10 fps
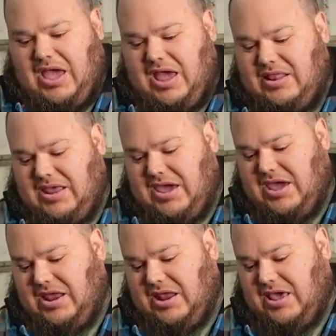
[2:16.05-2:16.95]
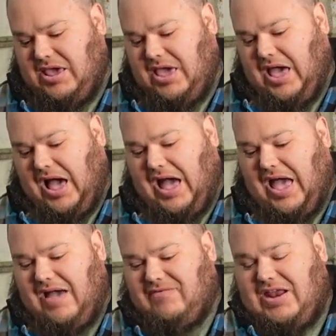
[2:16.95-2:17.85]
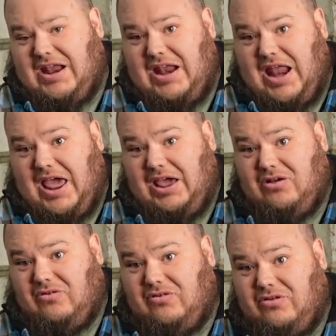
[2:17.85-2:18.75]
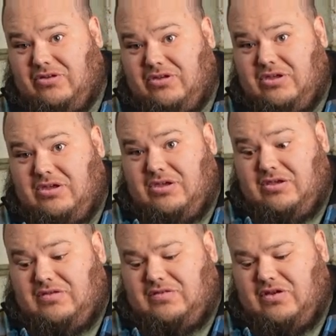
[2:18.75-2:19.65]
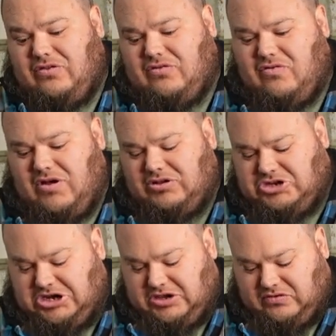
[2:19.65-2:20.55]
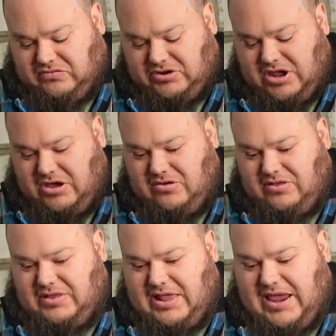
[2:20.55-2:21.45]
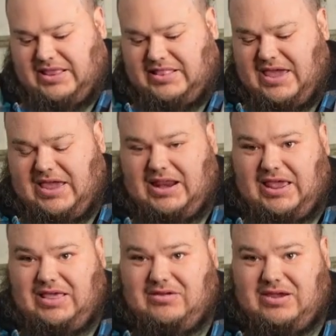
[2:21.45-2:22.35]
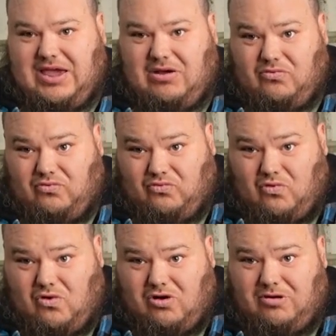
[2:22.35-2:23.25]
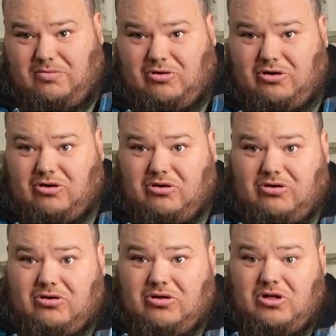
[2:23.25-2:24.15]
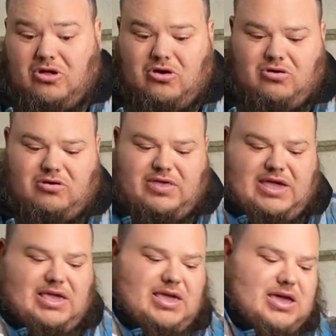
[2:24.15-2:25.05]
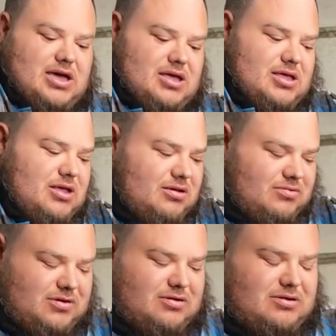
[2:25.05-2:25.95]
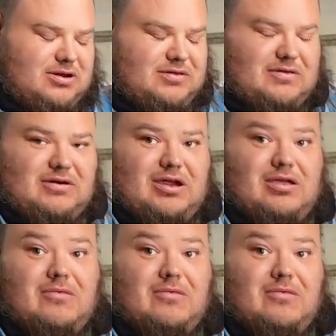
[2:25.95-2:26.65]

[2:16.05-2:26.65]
And then I have it at an angle. So the quail chicks for Mo, like, they can either get warm, or they can get, hold on, sorry.